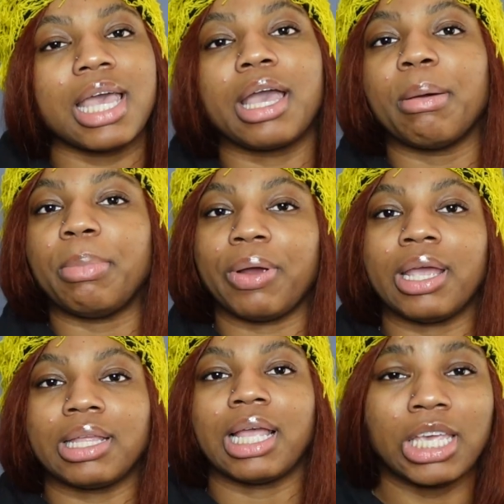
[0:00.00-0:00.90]
a
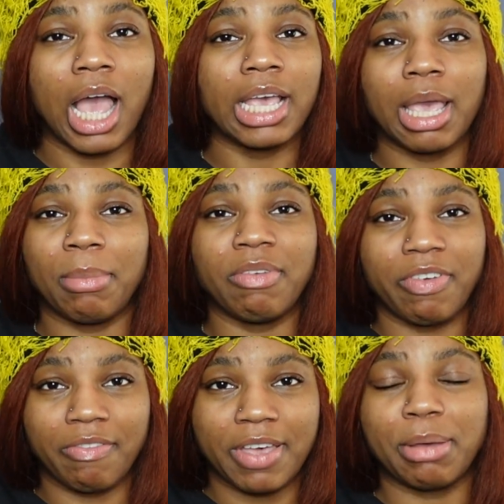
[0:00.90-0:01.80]
break. Like, y'all get me
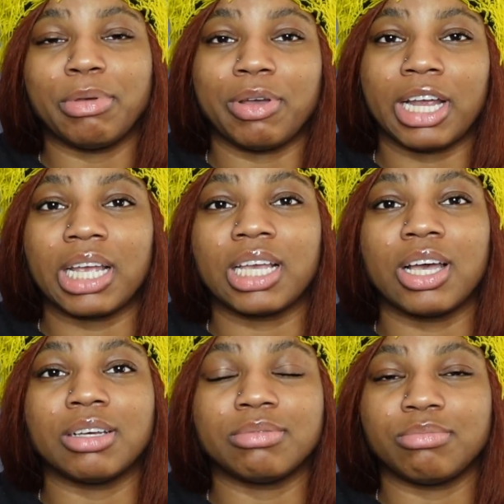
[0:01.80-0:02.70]
from February
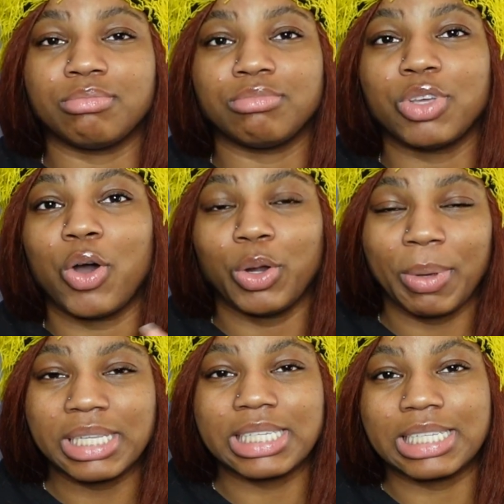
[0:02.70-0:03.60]
all the
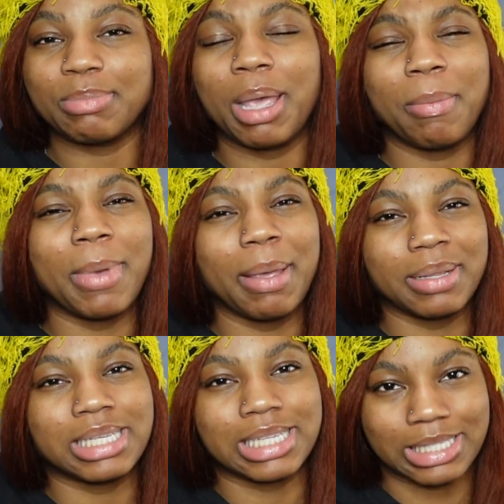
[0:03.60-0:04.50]
way to this,
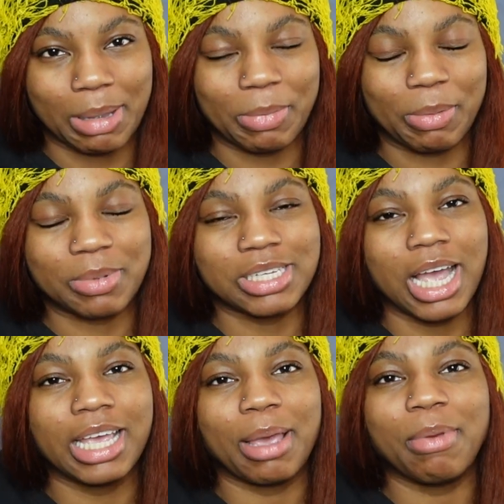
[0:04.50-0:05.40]
maybe to December, but
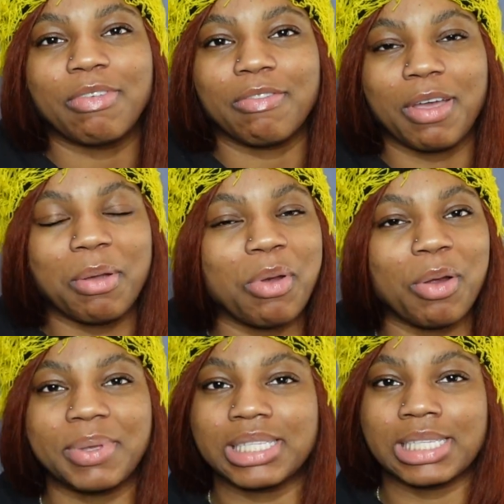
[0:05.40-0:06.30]
y'all get me from February
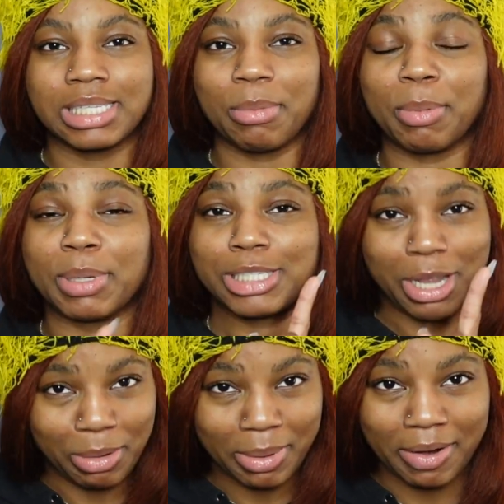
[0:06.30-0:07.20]
all the way to December. But
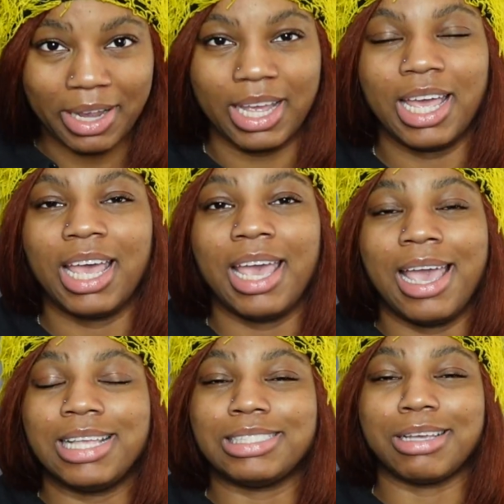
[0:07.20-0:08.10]
January,
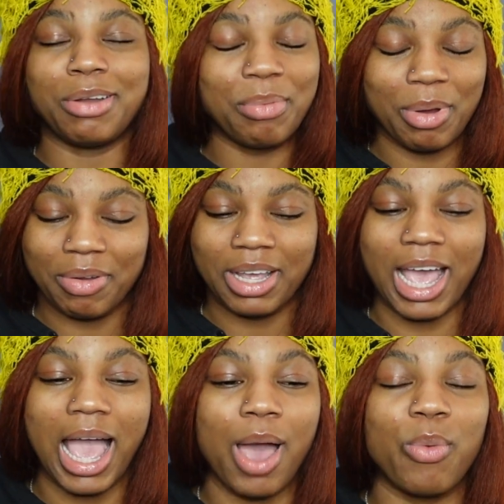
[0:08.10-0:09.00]

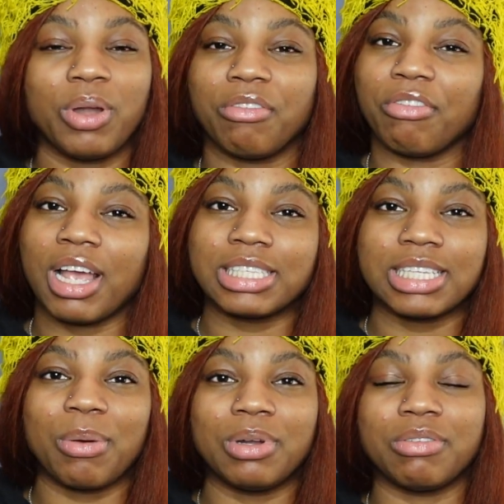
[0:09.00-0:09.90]
I want to rest,
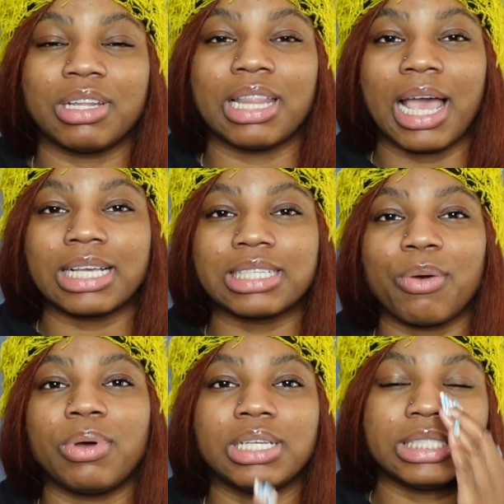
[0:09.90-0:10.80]
I want to relax,
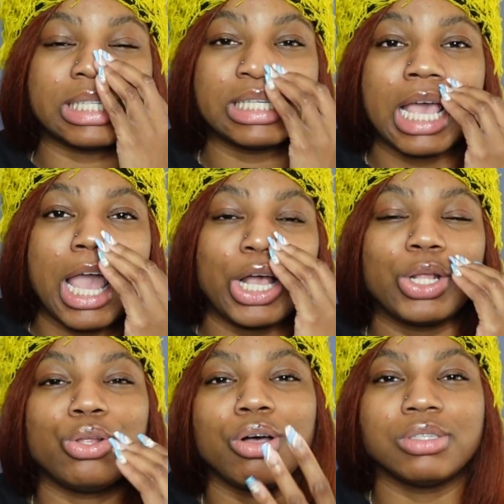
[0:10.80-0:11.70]
I want to just
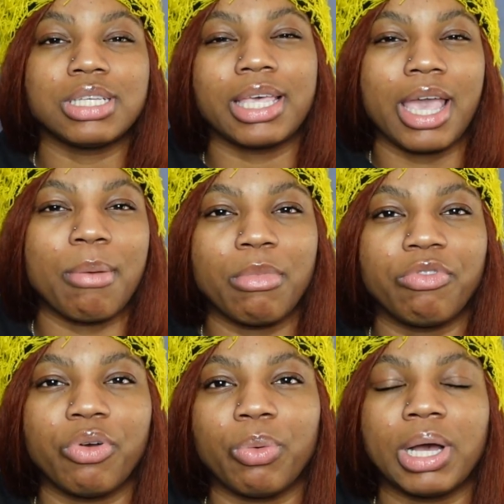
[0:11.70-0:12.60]
close the camera
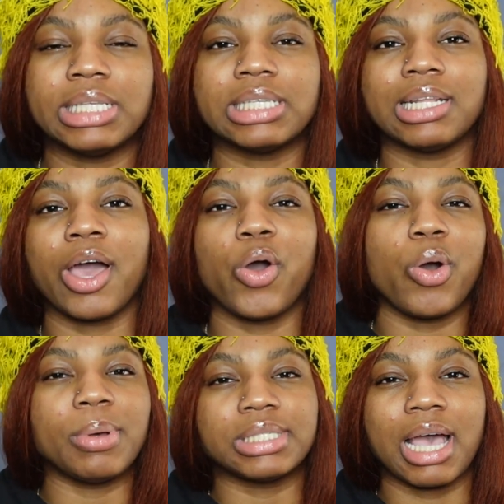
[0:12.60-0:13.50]
for once and not
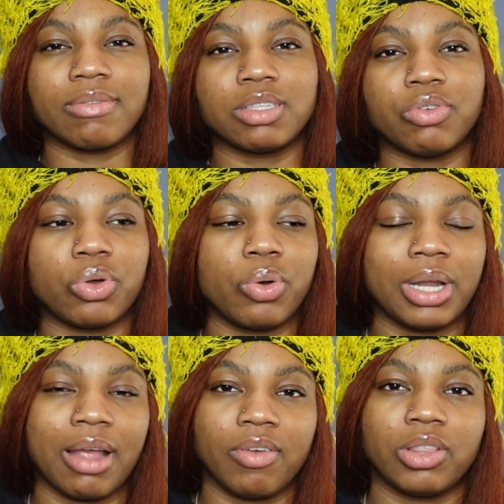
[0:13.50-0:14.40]
always have to
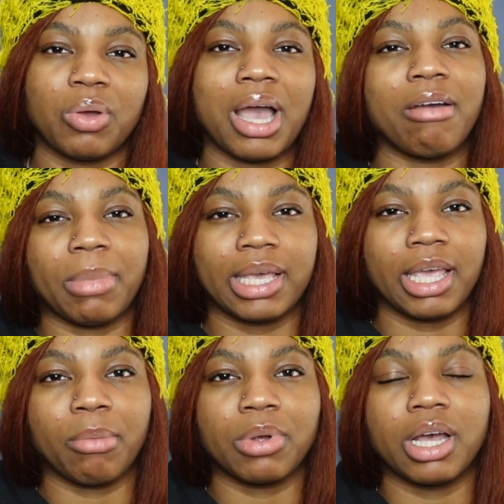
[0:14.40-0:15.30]
record everything or have my
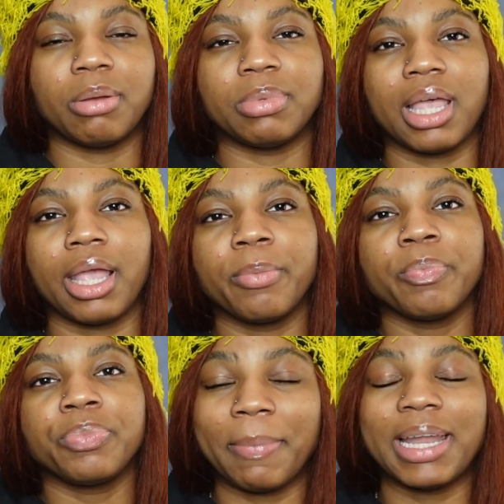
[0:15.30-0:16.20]
camera up. Like,
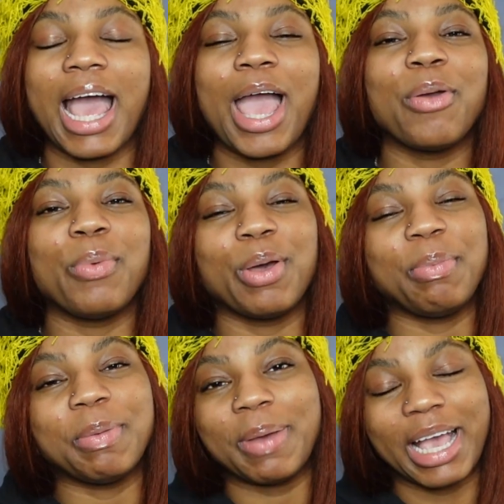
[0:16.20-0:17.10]
but I will
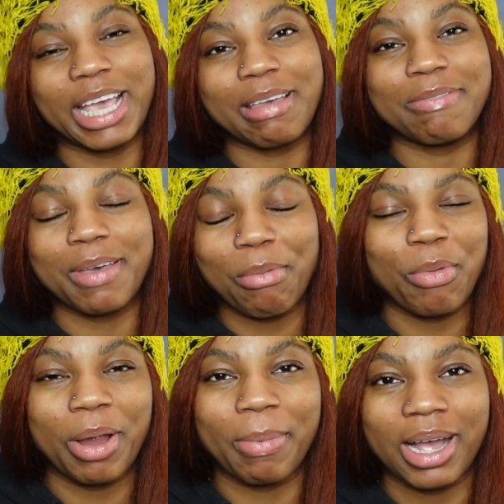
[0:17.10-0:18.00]
be back in
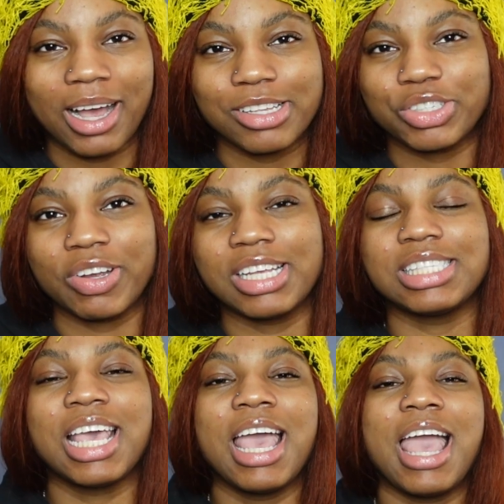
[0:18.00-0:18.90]
February by God's grace,
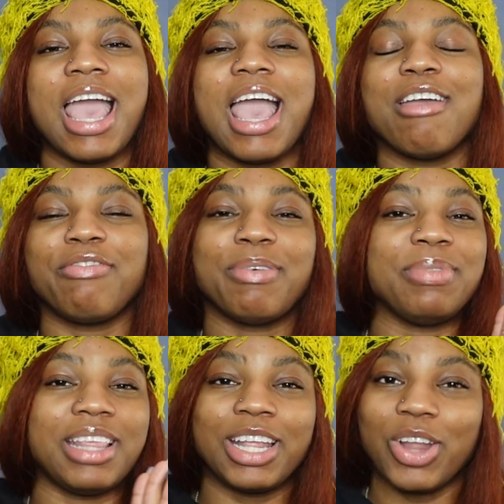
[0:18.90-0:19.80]
and from
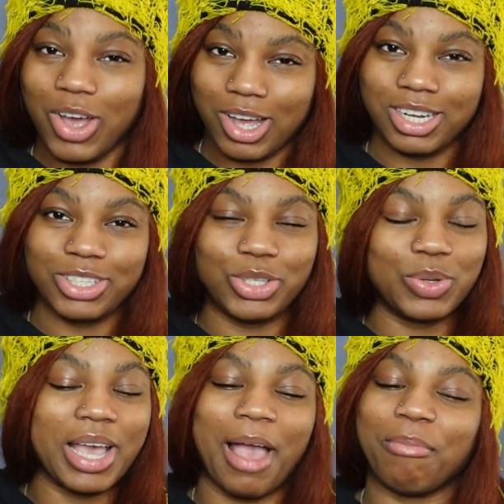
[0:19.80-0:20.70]
then on,
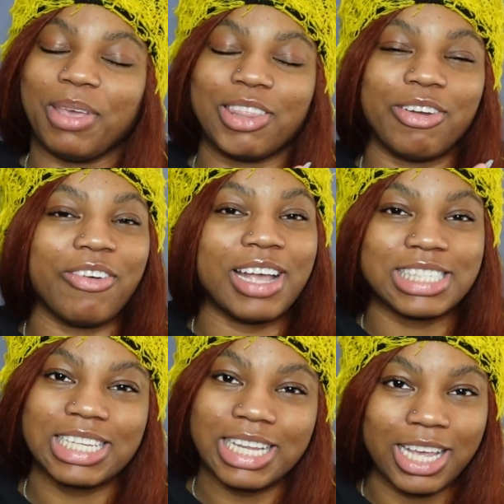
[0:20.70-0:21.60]
you got me the
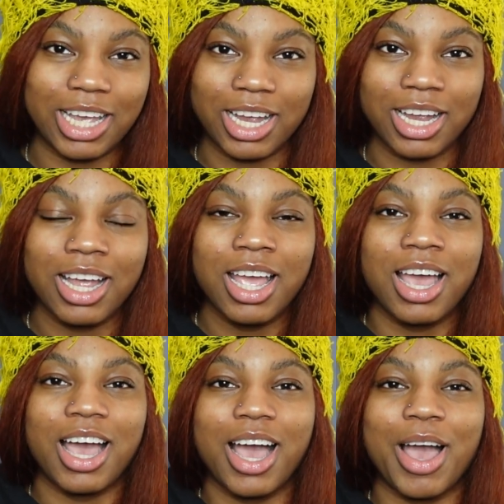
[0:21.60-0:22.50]
rest of the year.
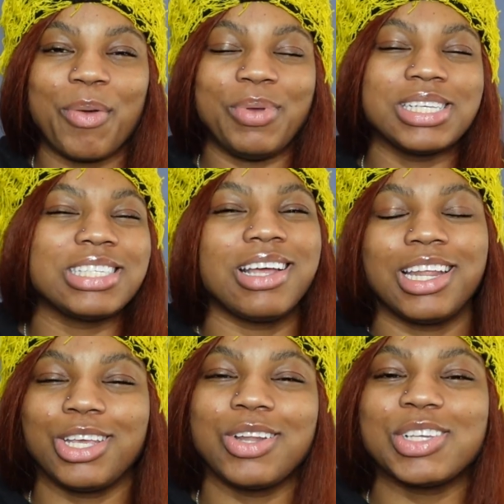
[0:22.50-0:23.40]
We just
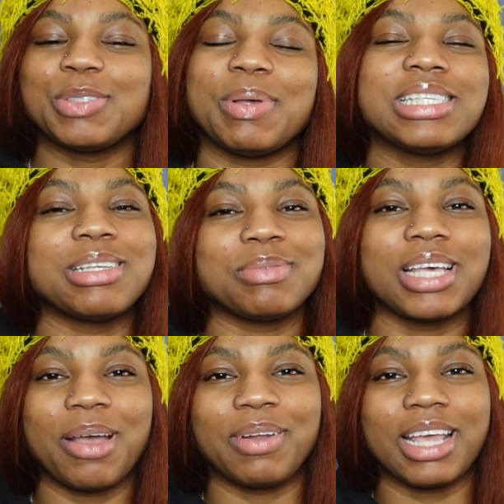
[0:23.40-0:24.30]
gonna, spend some
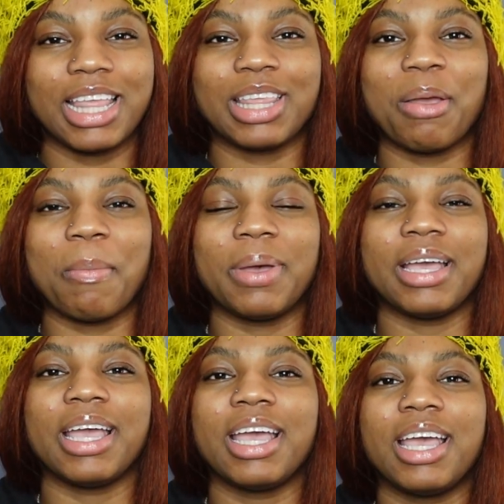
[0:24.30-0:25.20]
time together.
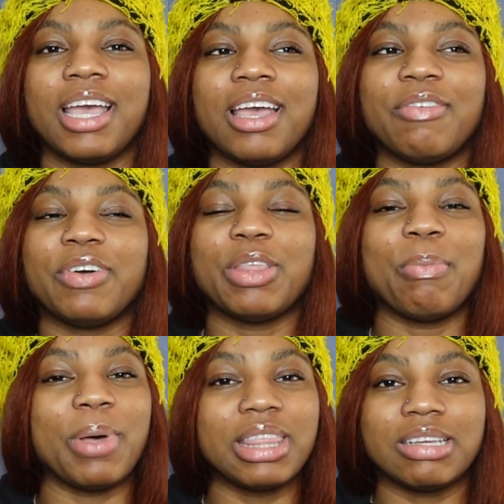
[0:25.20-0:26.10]
But for the
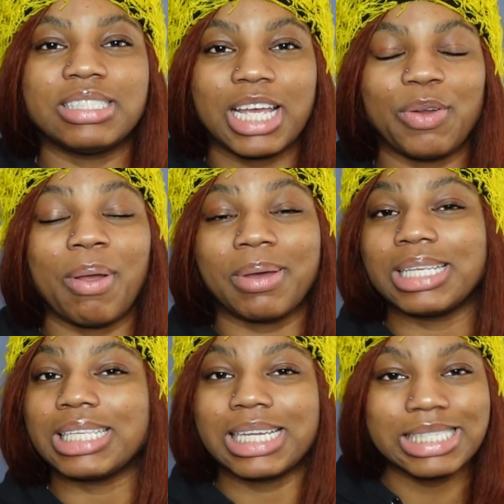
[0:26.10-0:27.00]
month of January, I'm
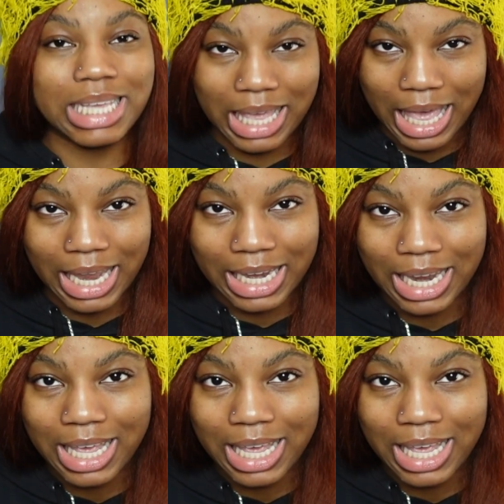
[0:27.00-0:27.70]
gonna say this again,